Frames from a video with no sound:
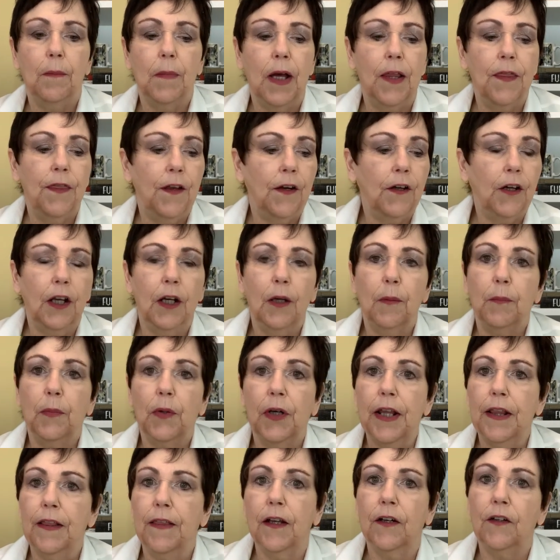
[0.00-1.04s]
they're going to
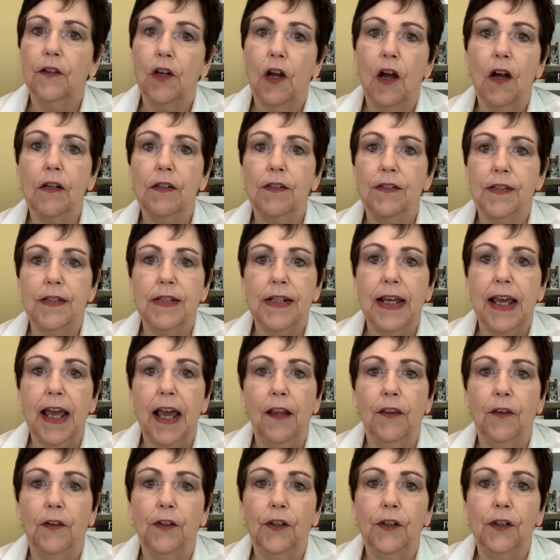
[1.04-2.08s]
breed their dogs
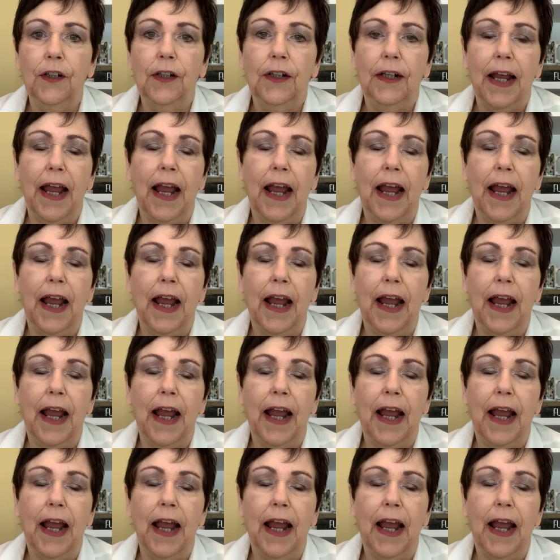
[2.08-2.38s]
together